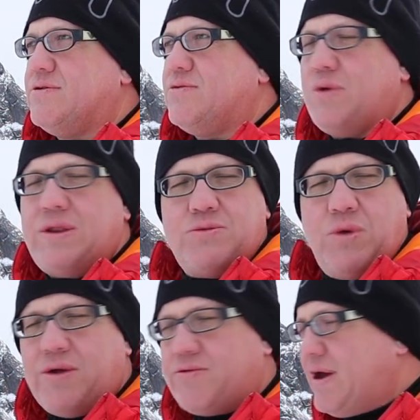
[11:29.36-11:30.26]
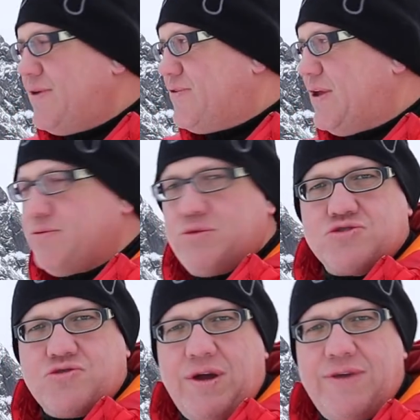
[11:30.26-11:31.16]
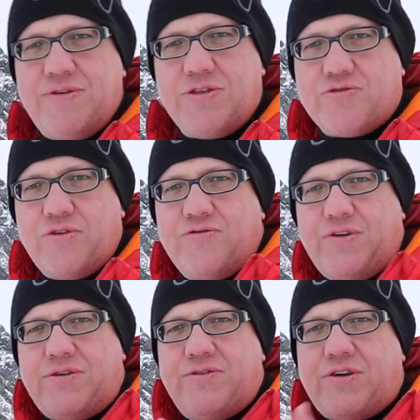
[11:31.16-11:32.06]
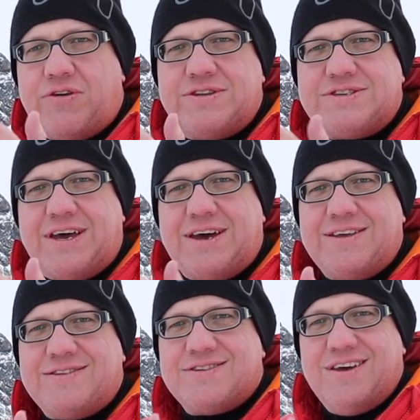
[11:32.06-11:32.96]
when we arrived here and we're driving through very, very tight,